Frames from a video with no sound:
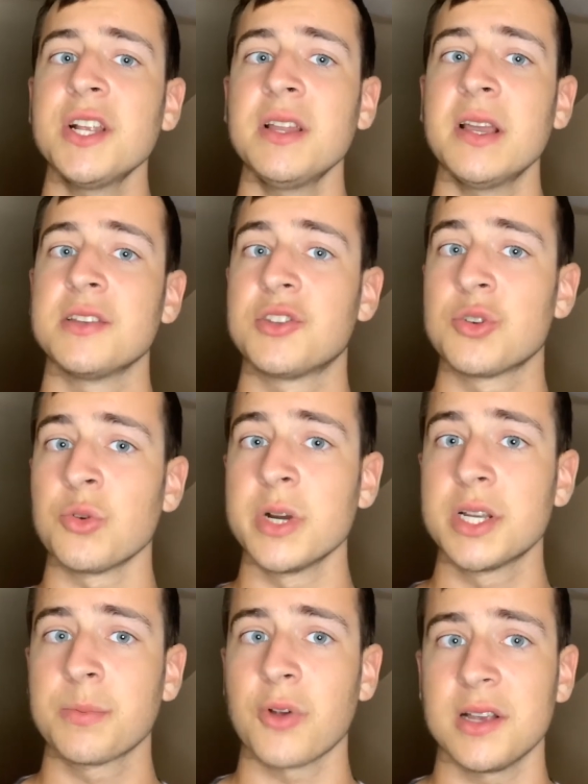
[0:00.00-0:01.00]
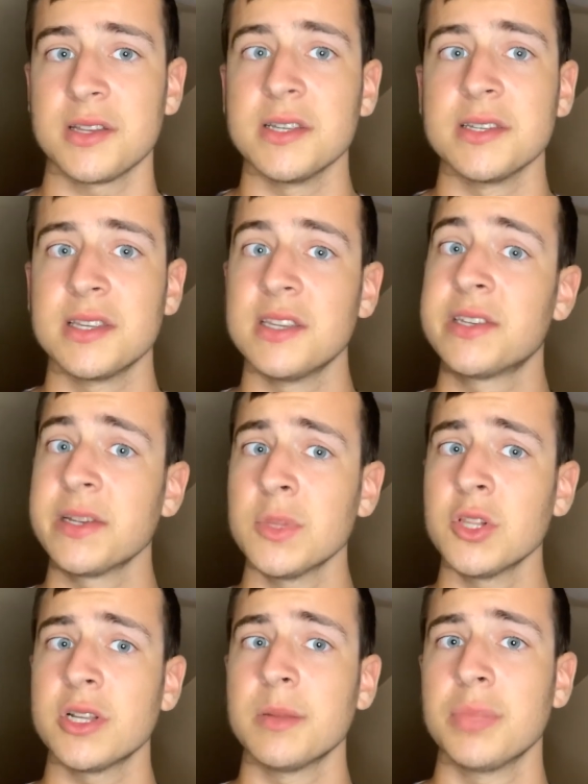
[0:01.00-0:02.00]
and storage process is
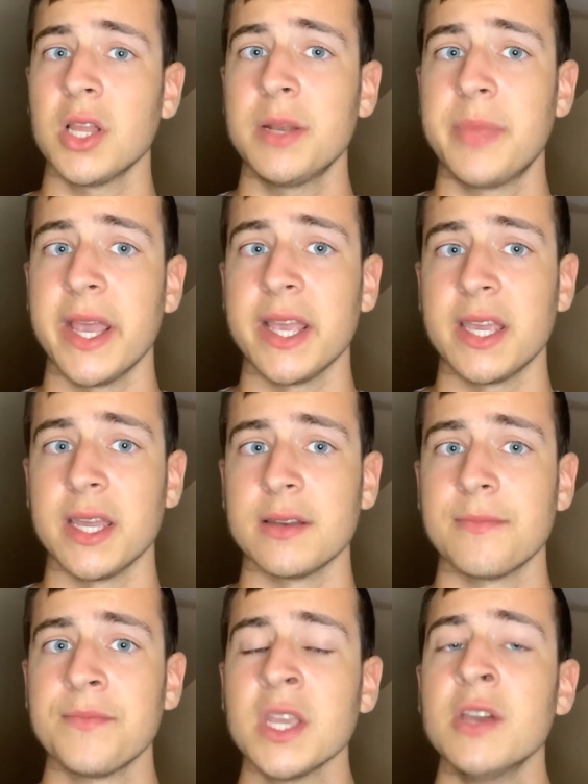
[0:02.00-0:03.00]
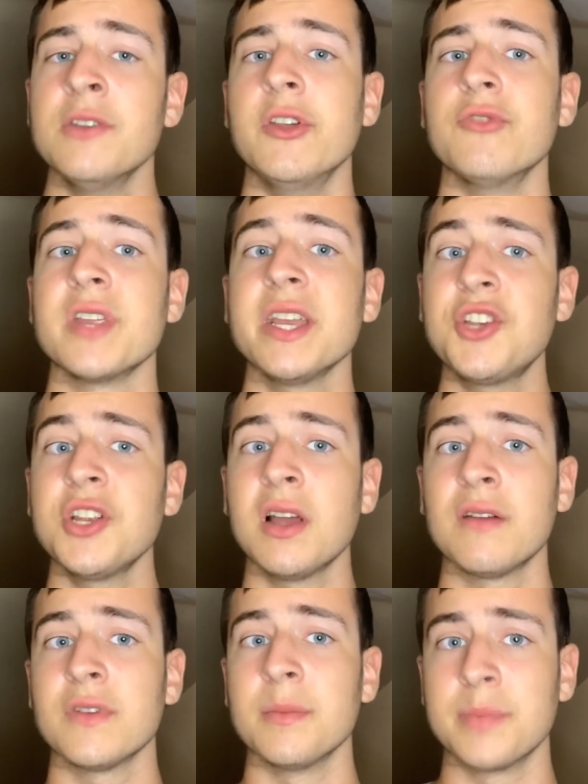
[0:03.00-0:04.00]
similar to blood banking. Donation
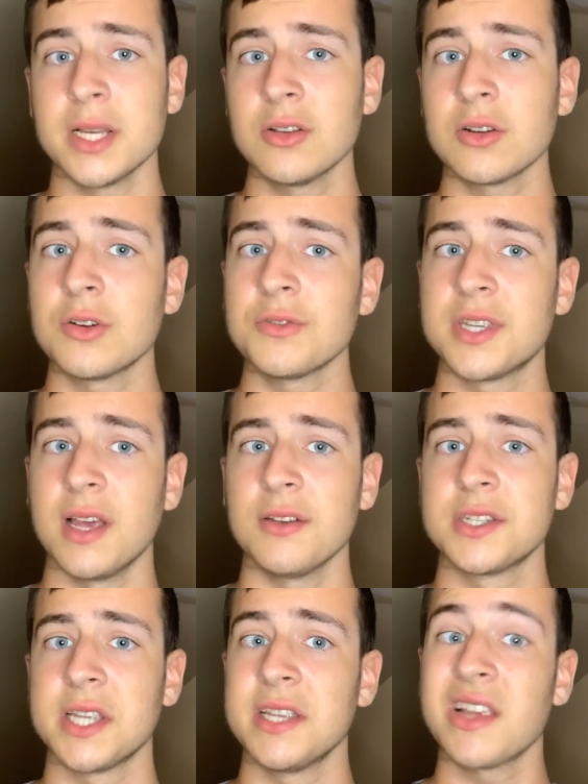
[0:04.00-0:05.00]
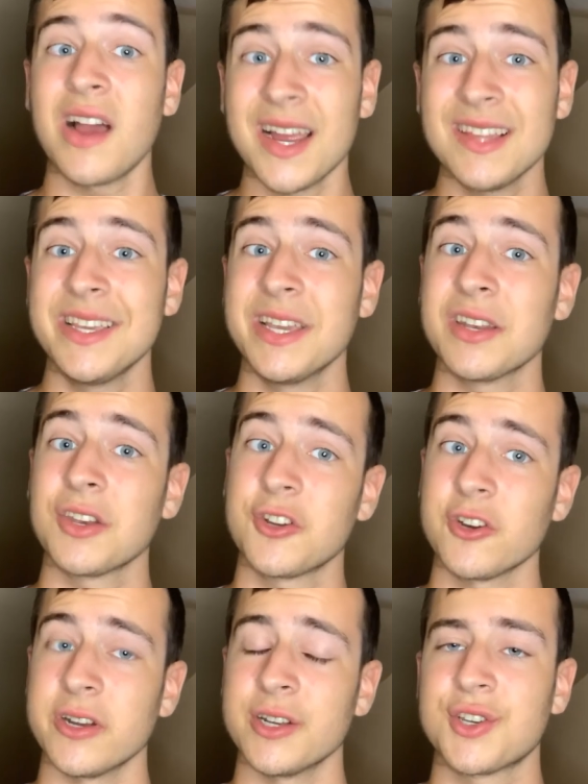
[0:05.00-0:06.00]
of umbilical cells is highly
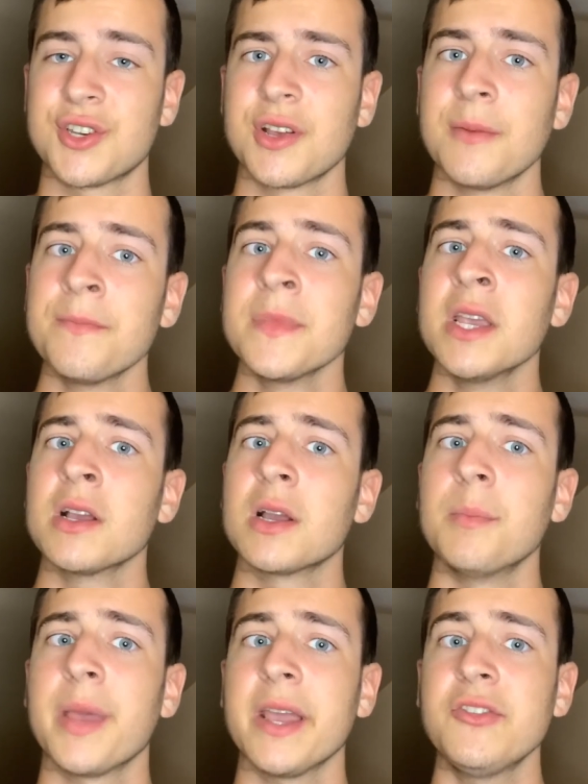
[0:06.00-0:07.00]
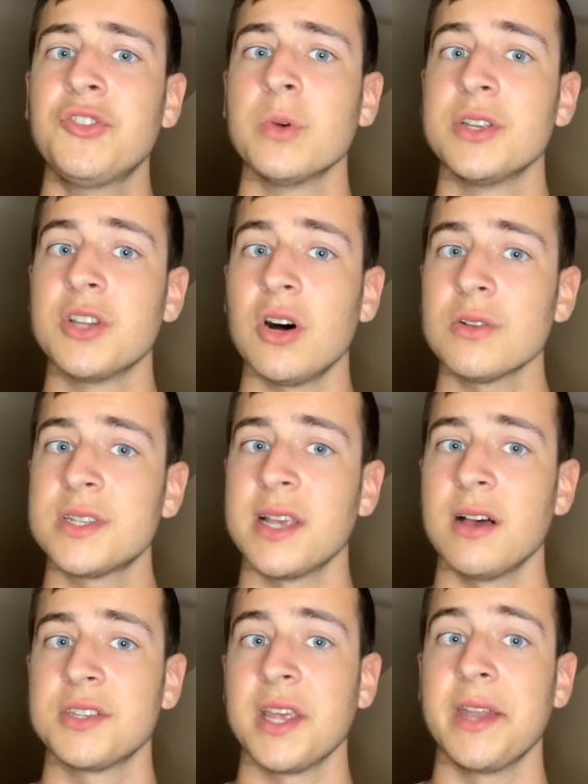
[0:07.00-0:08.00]
encouraged. Compared to adult
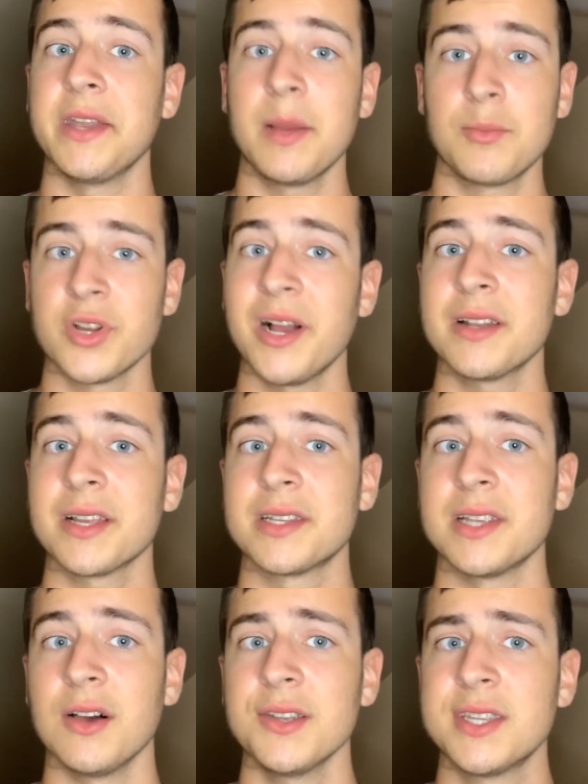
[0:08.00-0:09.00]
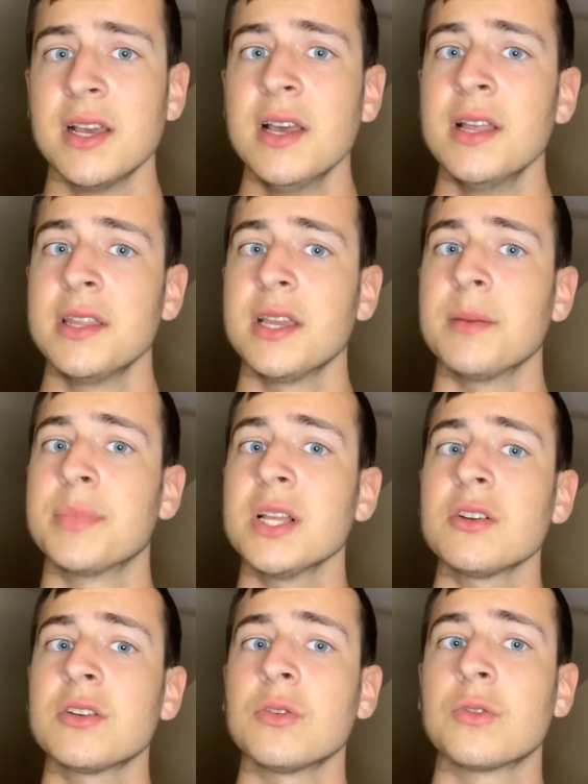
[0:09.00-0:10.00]
cells and embryonic cells, the
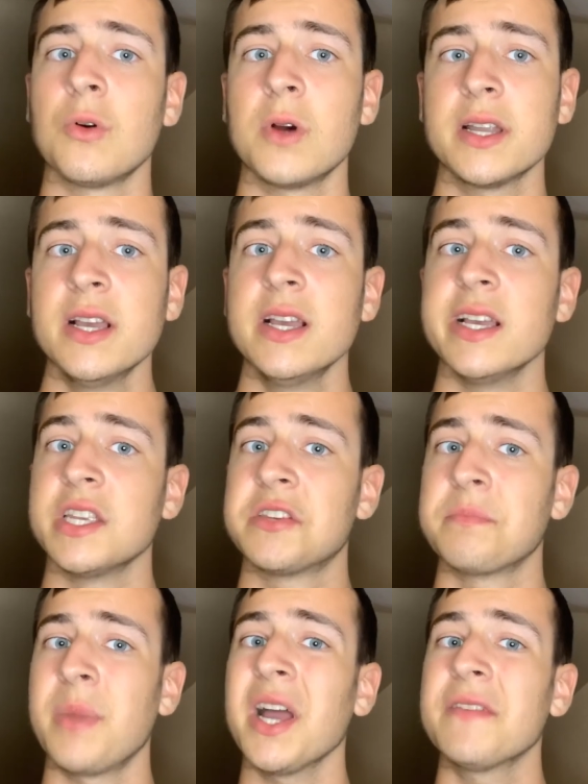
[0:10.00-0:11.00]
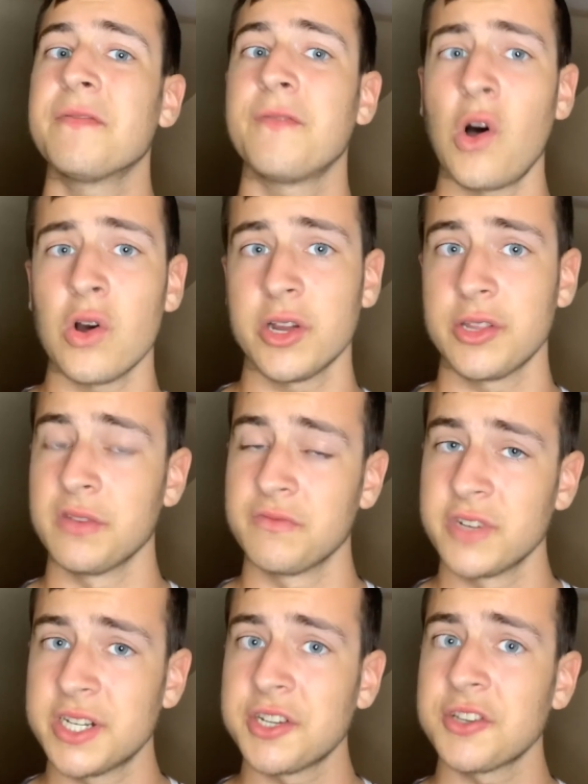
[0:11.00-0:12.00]
umbilical cord is by far the
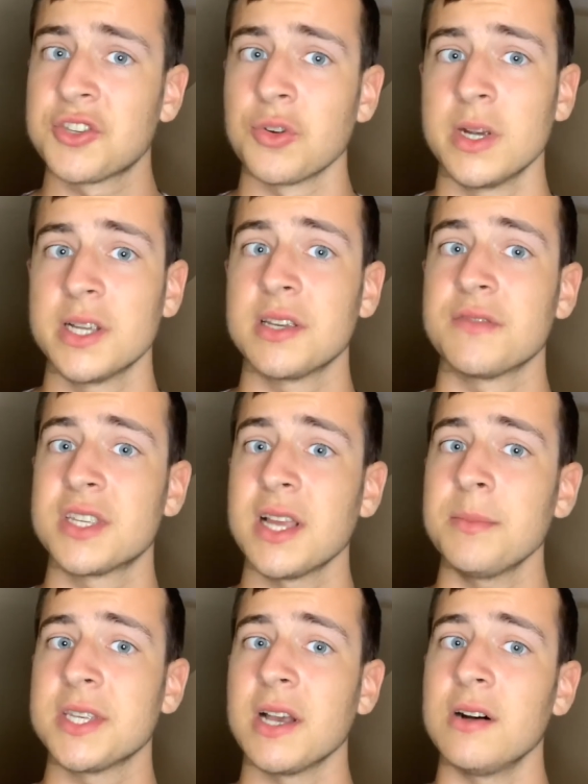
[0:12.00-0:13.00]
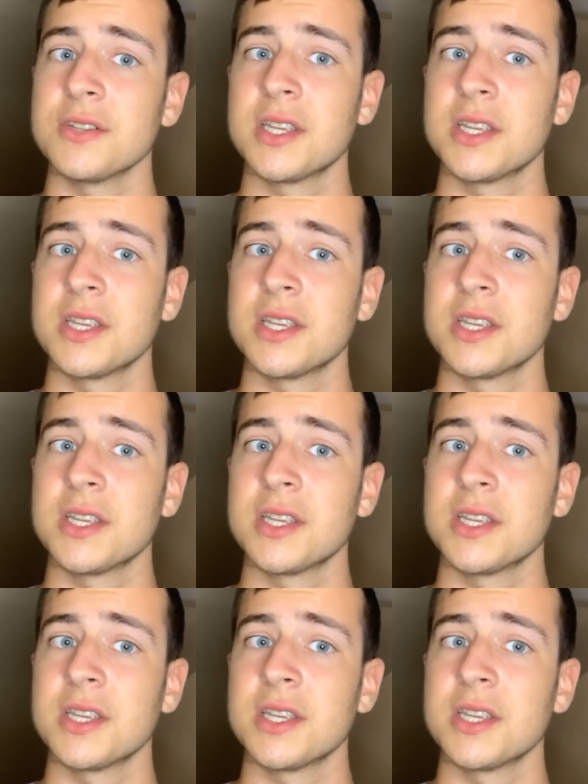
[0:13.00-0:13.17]
richest source of stem cells,